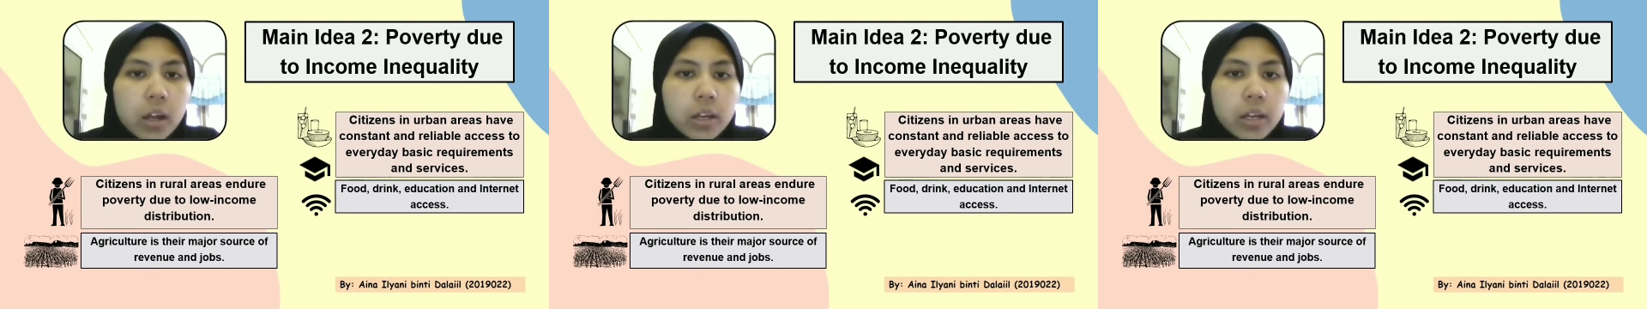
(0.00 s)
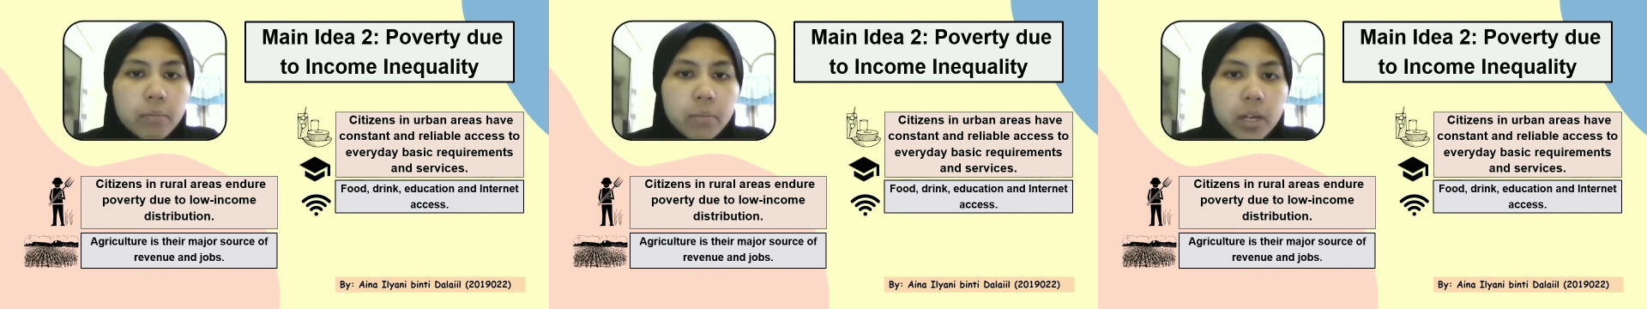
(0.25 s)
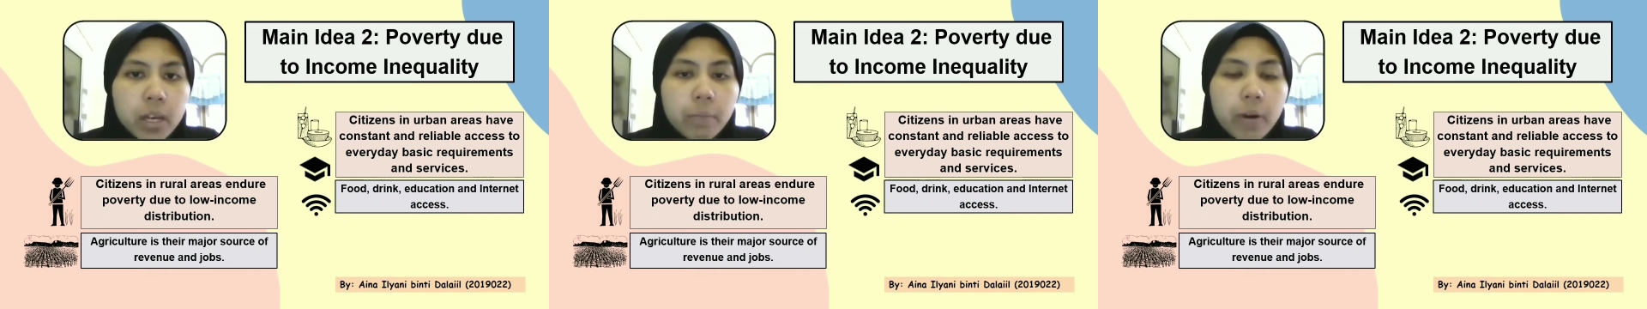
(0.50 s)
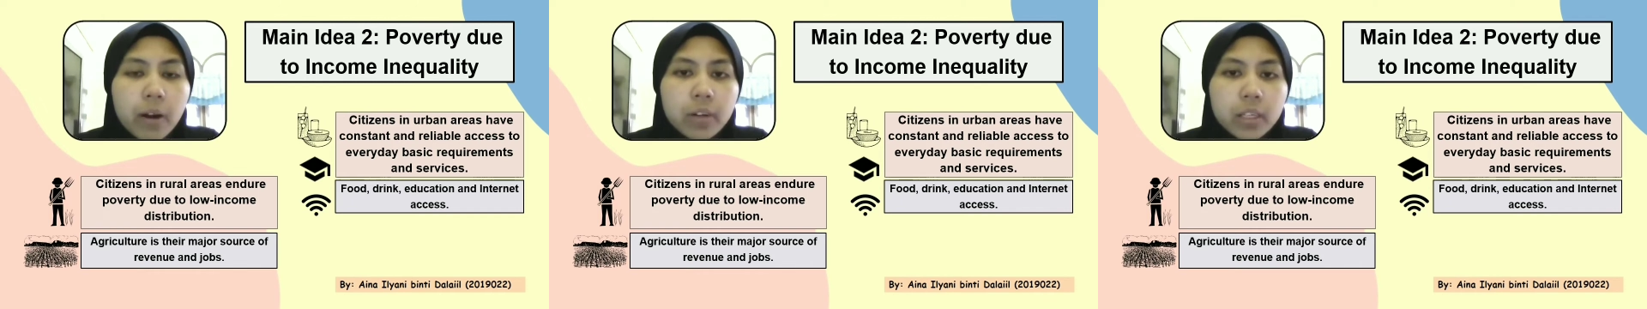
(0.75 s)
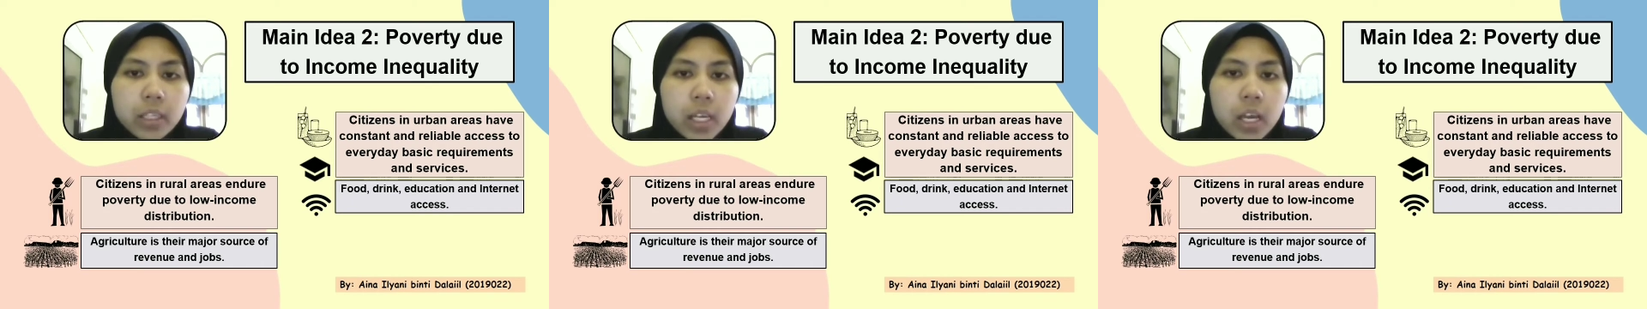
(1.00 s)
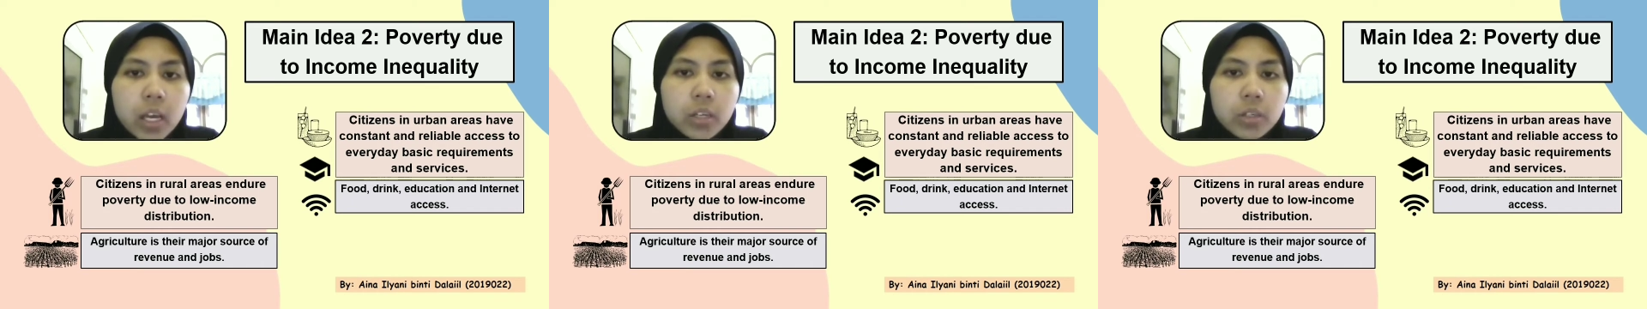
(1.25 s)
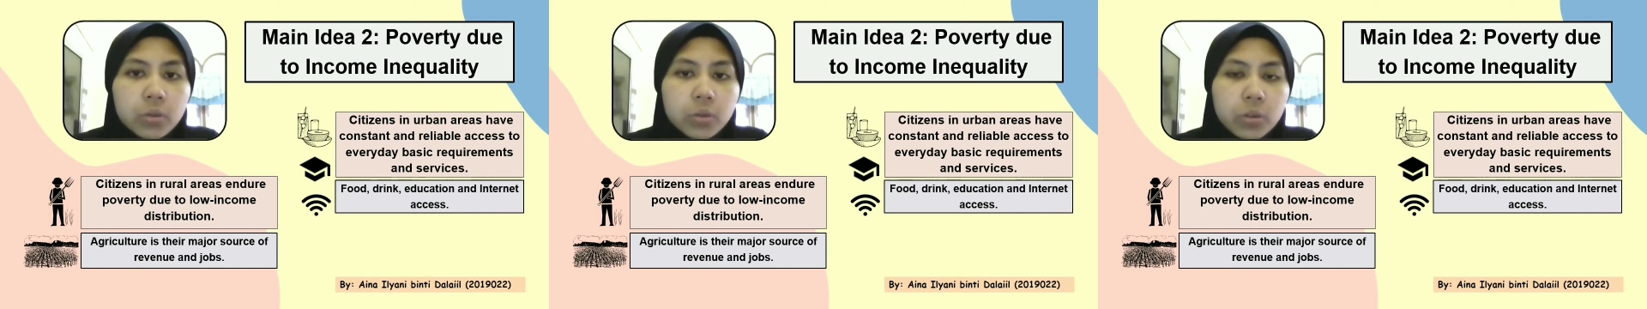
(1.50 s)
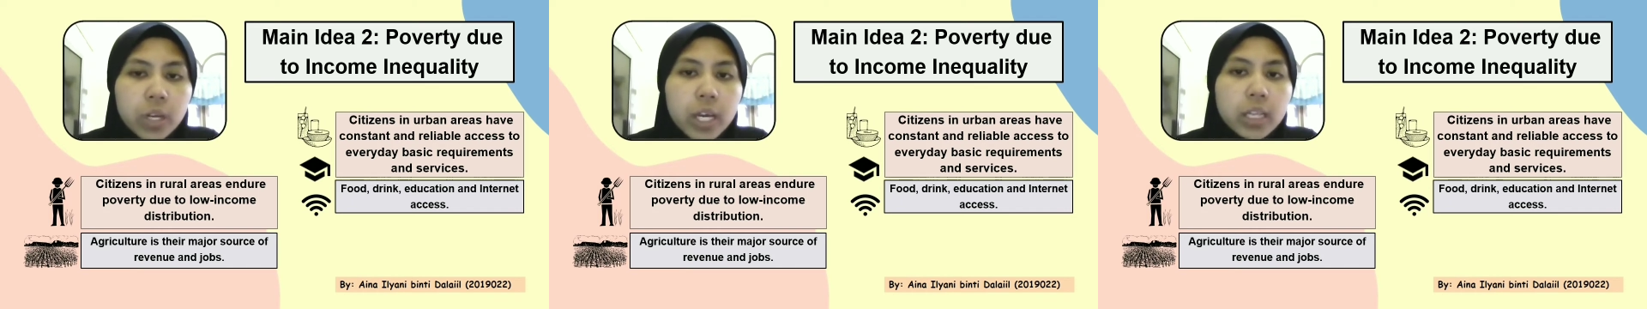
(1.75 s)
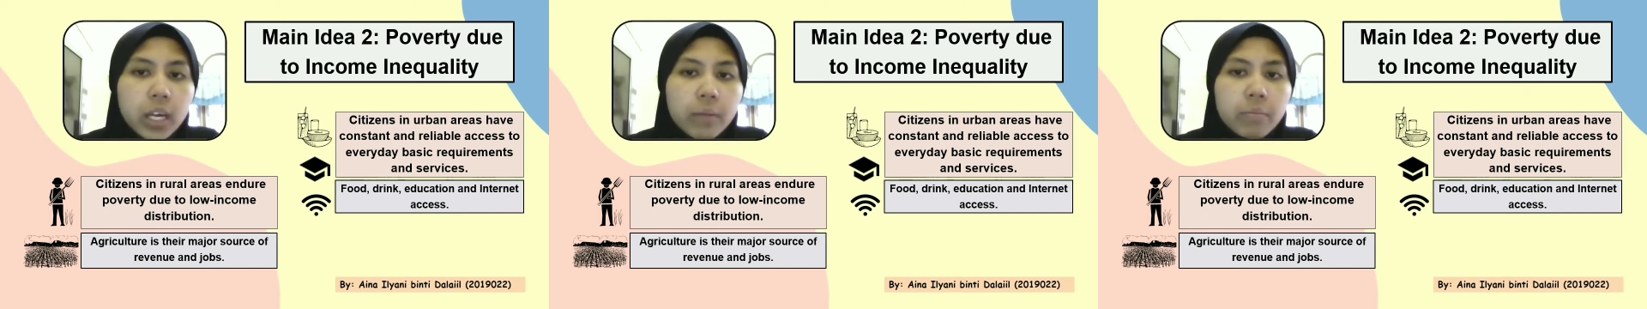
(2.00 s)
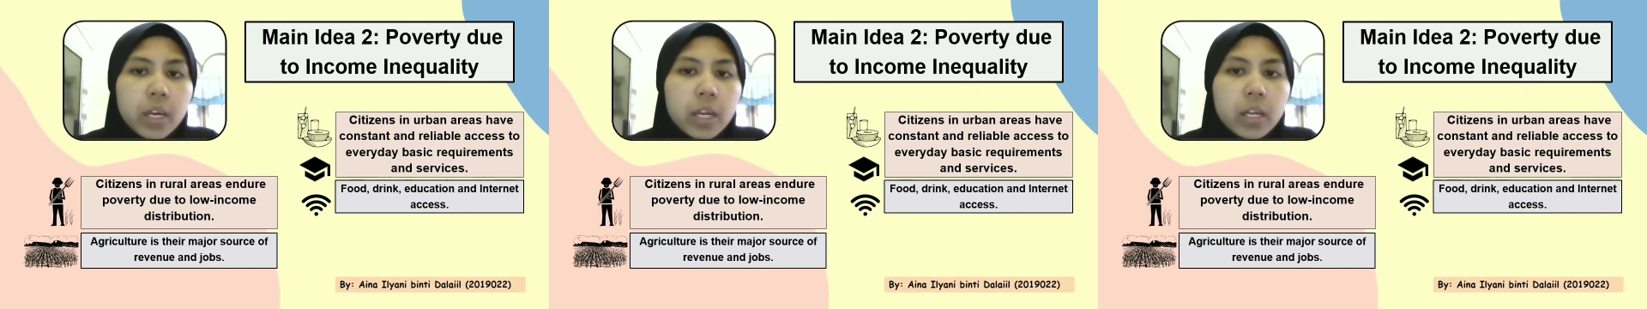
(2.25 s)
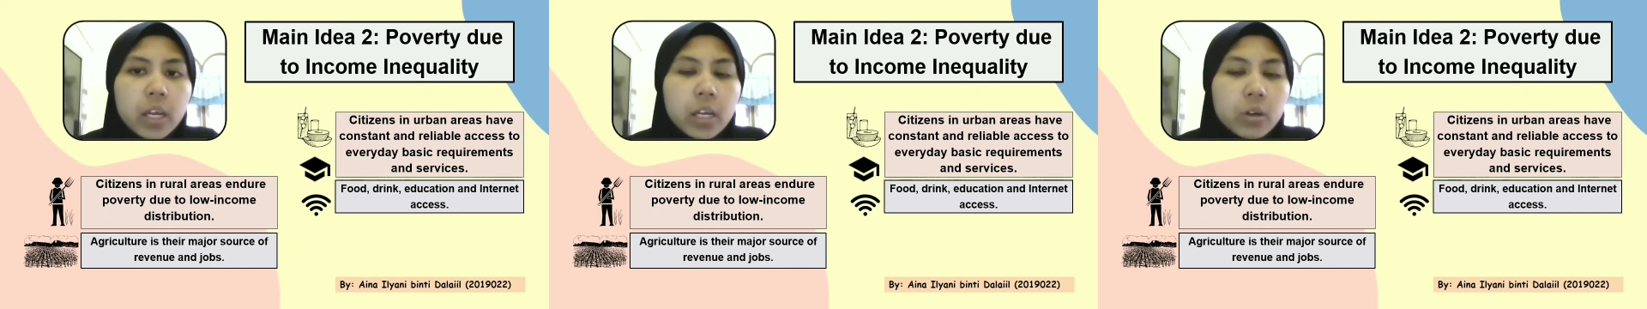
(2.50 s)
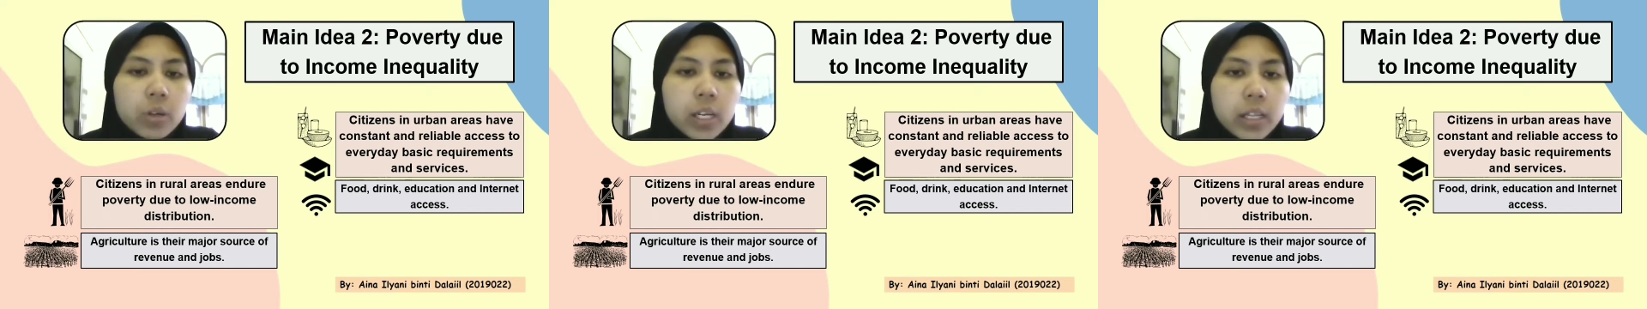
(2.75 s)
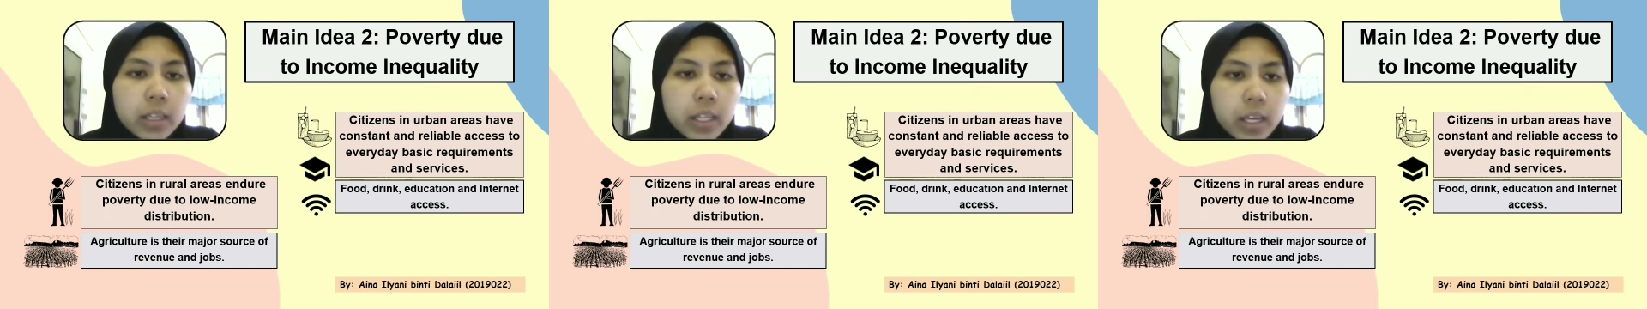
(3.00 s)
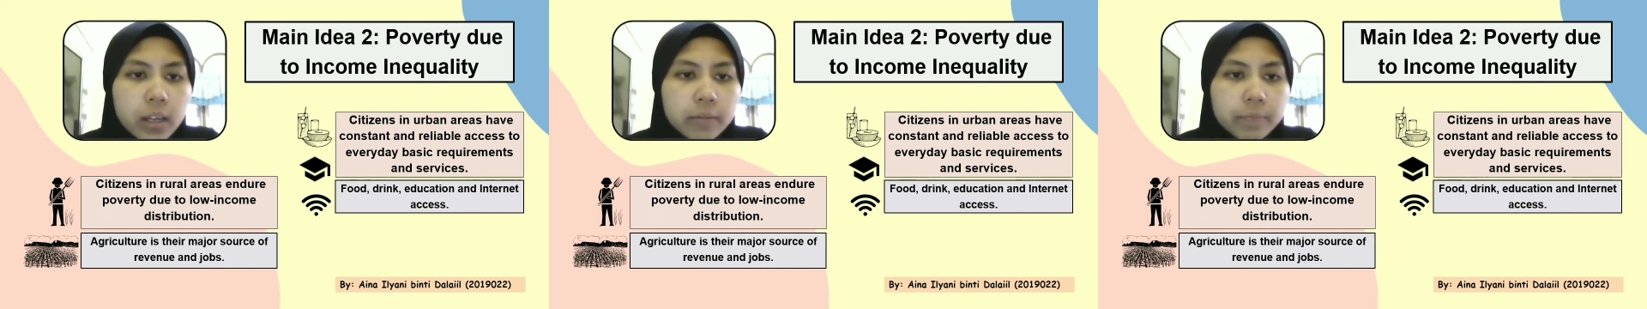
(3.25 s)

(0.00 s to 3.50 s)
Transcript: namely poverty due to income inequality.